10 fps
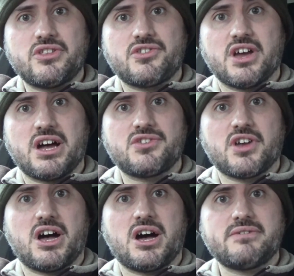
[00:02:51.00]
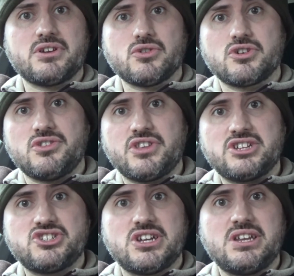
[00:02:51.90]
that the tyres are in good
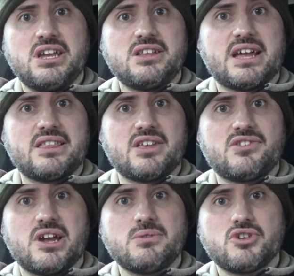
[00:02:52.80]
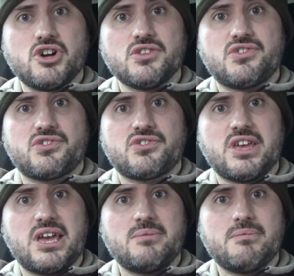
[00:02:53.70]
condition, that there's no cuts,
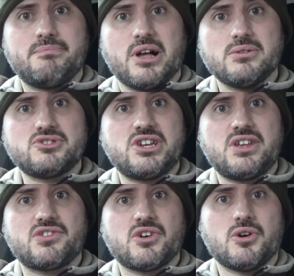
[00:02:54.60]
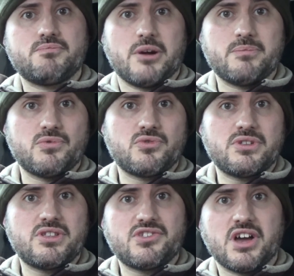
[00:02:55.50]
bulges or problems
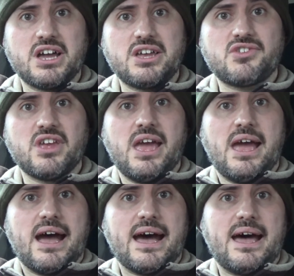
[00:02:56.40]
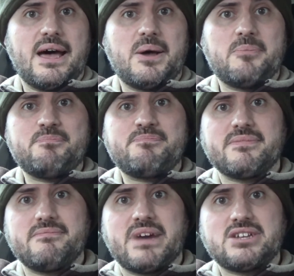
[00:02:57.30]
with the tyres.
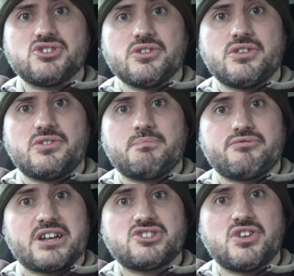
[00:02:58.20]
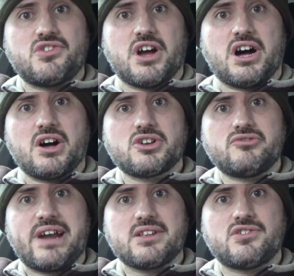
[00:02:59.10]
Make sure that the pressures are
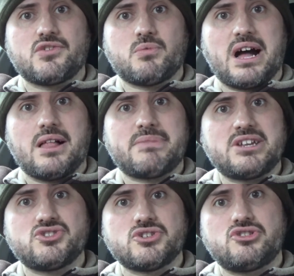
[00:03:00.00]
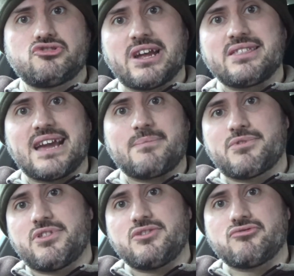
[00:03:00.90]
correct as well, and make sure your tread
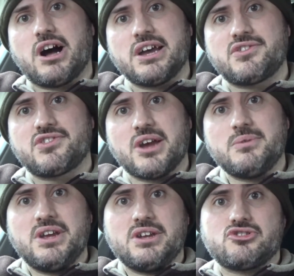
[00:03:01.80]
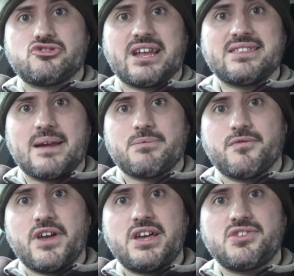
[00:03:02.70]
depth is right. So tread depth
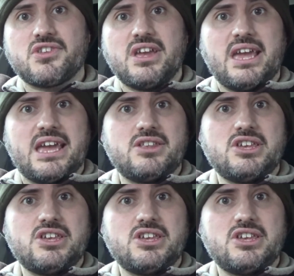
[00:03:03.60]
first. In